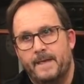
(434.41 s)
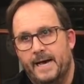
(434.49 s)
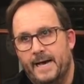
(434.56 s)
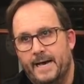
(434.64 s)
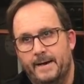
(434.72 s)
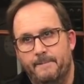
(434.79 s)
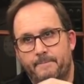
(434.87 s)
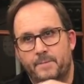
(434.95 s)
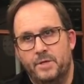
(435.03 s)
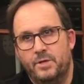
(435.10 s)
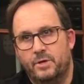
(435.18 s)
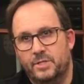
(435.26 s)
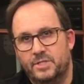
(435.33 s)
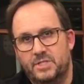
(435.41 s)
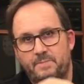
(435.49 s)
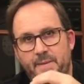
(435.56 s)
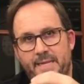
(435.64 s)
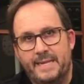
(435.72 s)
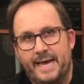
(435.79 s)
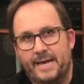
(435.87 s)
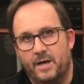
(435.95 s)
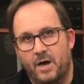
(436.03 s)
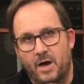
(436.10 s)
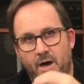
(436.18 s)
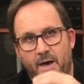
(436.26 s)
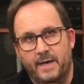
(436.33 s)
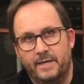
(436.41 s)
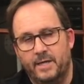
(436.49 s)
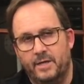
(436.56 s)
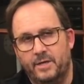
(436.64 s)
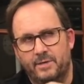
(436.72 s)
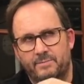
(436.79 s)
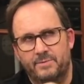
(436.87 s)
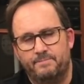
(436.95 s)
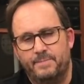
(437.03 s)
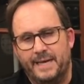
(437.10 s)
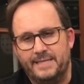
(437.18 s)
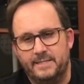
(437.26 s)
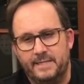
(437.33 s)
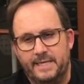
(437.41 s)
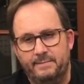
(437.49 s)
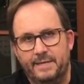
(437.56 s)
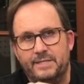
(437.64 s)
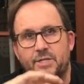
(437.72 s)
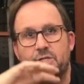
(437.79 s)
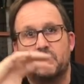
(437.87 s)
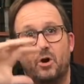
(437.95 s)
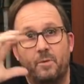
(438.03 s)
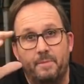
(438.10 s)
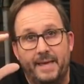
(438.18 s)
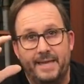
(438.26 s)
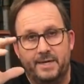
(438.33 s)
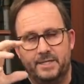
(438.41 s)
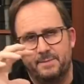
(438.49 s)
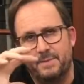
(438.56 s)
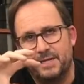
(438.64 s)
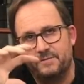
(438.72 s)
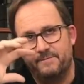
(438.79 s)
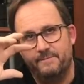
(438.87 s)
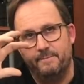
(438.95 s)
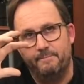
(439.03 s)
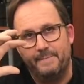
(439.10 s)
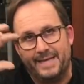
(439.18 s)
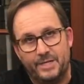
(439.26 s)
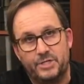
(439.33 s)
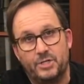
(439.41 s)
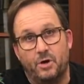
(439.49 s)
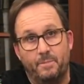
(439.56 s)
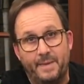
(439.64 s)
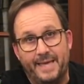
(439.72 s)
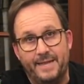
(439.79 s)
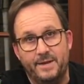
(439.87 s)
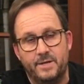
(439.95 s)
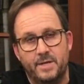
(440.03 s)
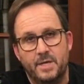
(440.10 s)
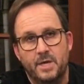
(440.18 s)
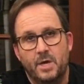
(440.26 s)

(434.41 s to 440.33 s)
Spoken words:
You can spin at a high, you know, you can basically, it's a top end, it's a much better top end,